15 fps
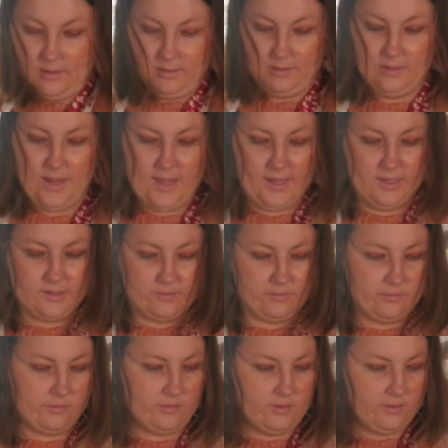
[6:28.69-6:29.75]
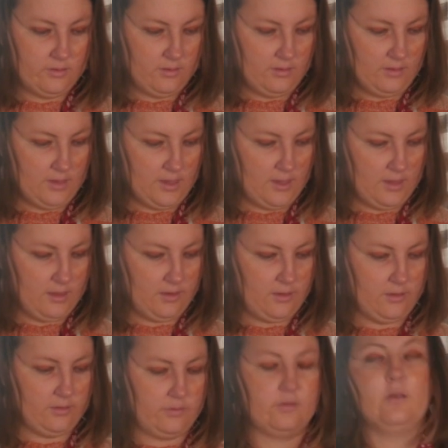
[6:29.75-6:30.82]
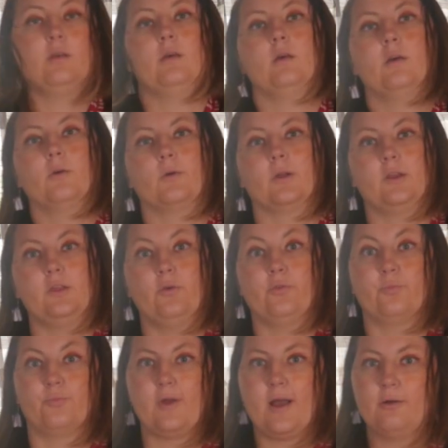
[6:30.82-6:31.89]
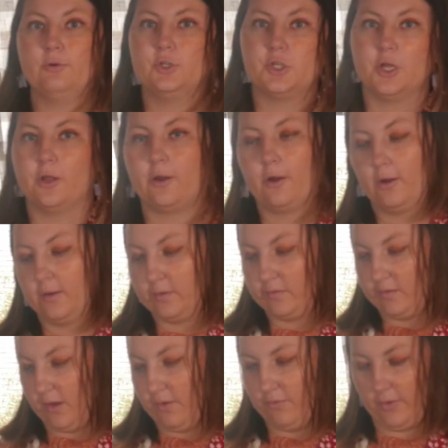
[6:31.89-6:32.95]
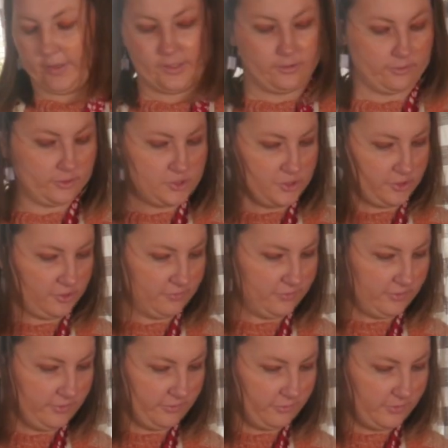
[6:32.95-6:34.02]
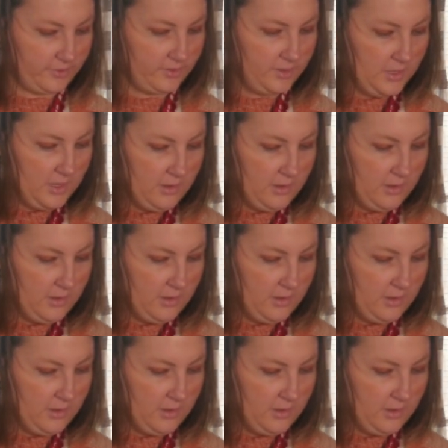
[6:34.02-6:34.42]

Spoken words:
Next is we're gonna use brown sugar instead of regular sugar for this one.